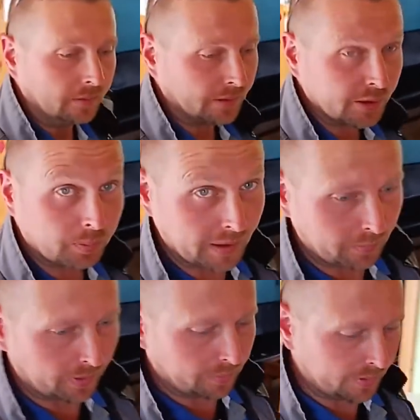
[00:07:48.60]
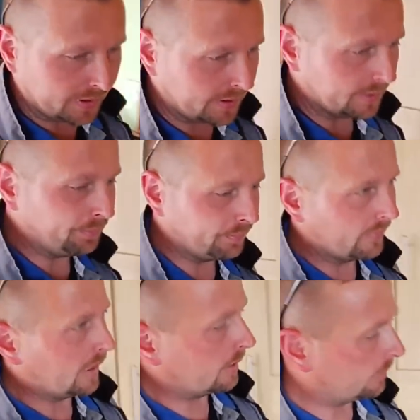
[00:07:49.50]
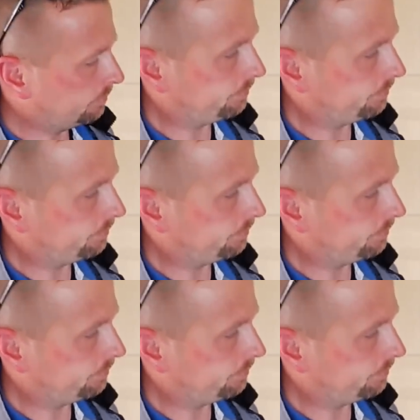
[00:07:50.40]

display purposes. Hey hon.